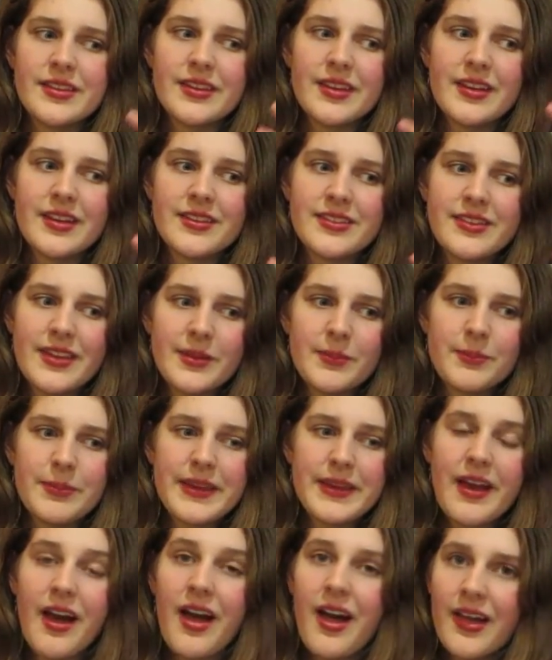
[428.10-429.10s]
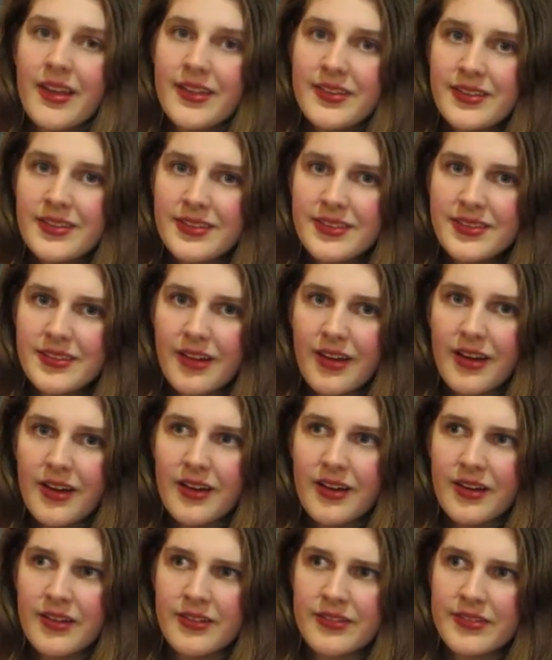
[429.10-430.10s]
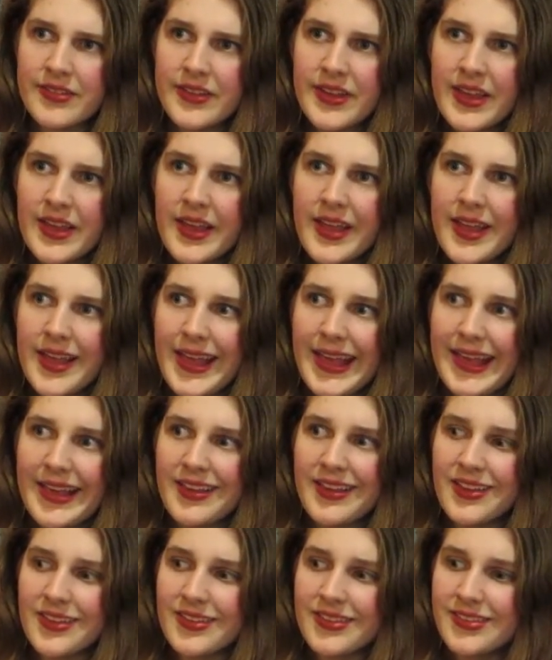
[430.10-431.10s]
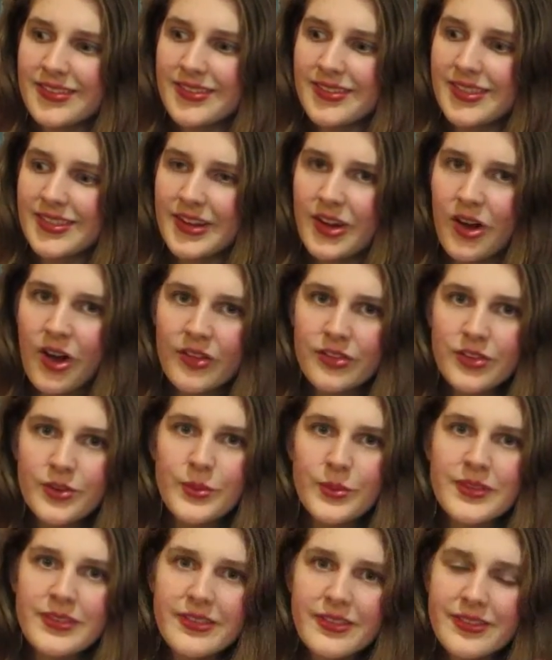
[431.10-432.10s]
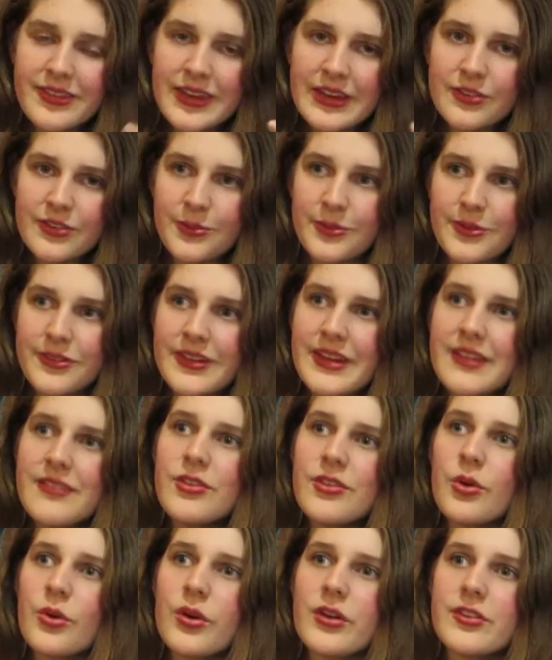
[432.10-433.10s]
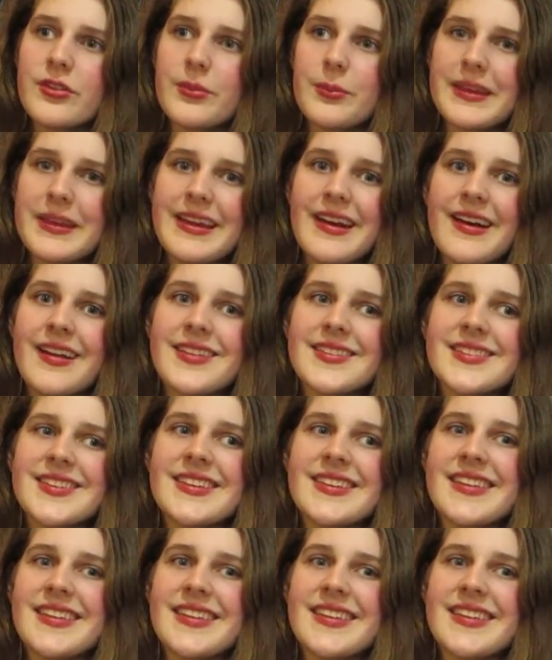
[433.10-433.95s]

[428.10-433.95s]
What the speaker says: is it because of the consequences he's received, or is it because